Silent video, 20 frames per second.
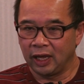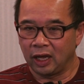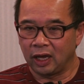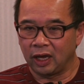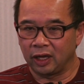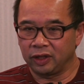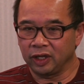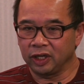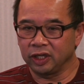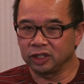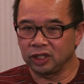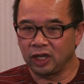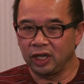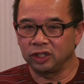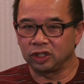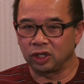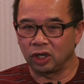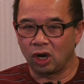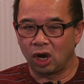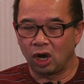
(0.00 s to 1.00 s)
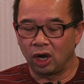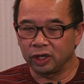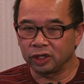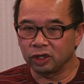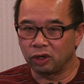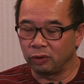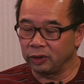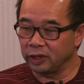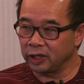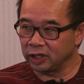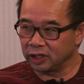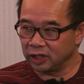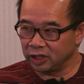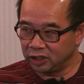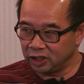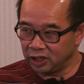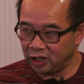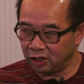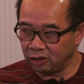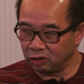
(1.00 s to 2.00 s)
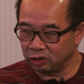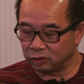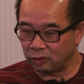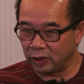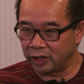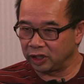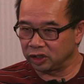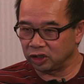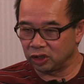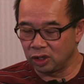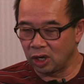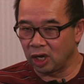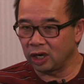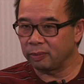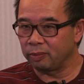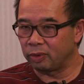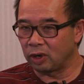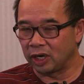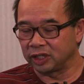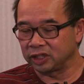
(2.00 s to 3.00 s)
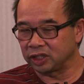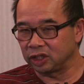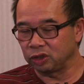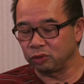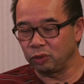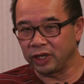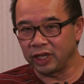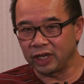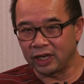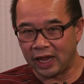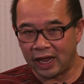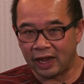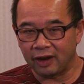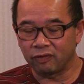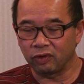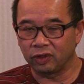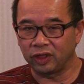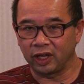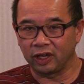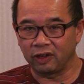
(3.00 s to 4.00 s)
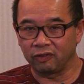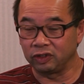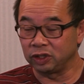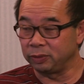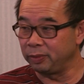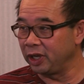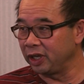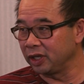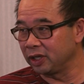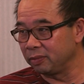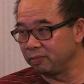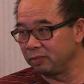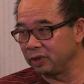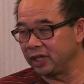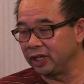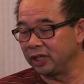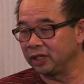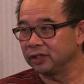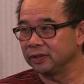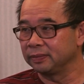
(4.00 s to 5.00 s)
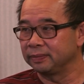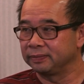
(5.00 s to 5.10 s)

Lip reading: I think is an ongoing and continuous one. It's not a process we can ever think of as being complete.